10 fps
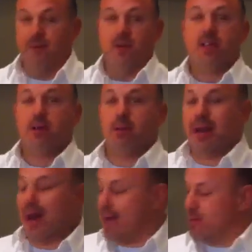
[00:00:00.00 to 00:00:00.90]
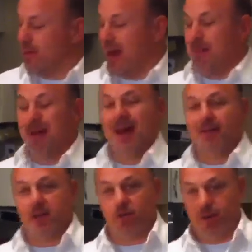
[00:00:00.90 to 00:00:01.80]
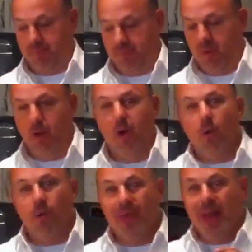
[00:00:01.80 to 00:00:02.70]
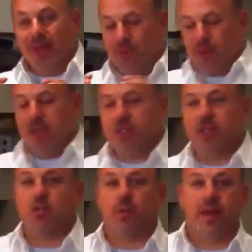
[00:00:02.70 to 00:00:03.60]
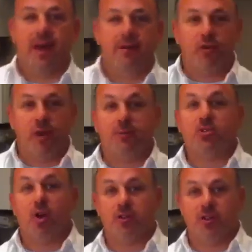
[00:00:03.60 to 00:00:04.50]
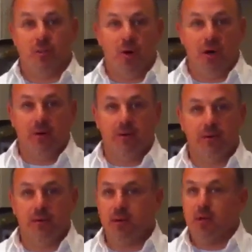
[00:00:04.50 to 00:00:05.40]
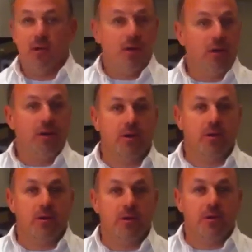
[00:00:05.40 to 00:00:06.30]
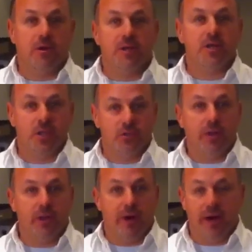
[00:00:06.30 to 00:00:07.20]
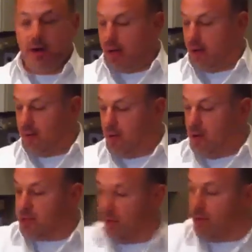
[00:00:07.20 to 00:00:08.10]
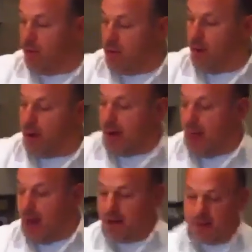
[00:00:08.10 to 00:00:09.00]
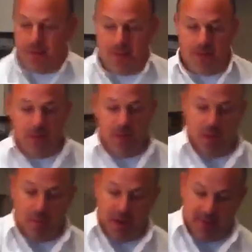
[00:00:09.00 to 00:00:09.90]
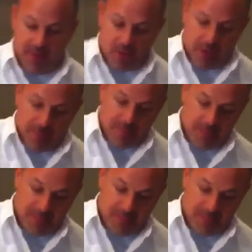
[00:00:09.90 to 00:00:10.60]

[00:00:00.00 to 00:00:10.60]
First thing I'm going to add is my heavy cream. For this dish, when the heavy cream starts to boil, your dish is really ready to go. So I'm going to add in my heavy cream.